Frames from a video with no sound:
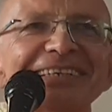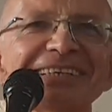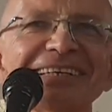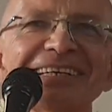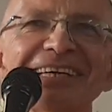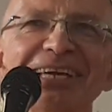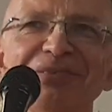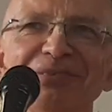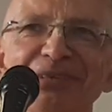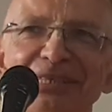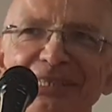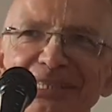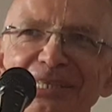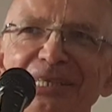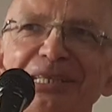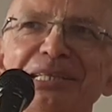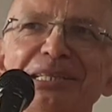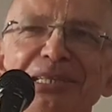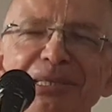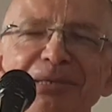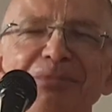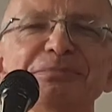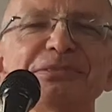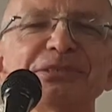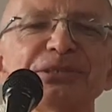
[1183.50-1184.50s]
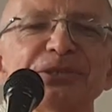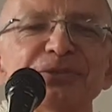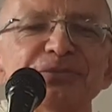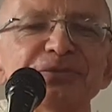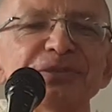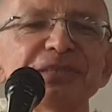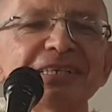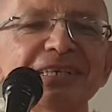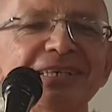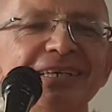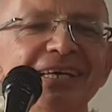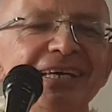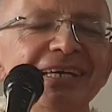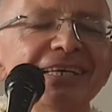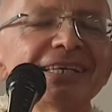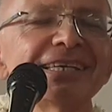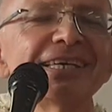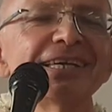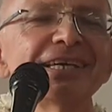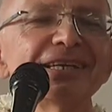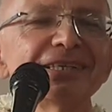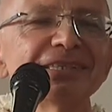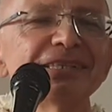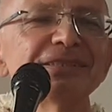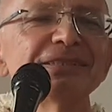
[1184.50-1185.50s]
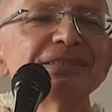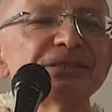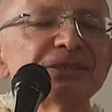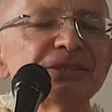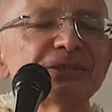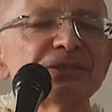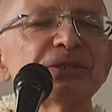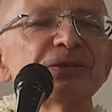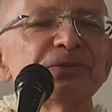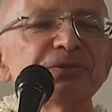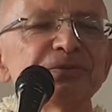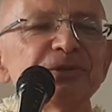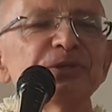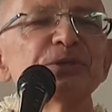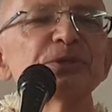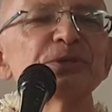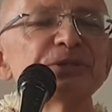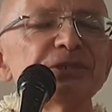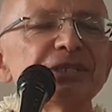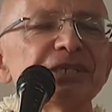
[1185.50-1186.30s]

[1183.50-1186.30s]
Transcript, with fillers: having the glimpse of the kirtans of Lord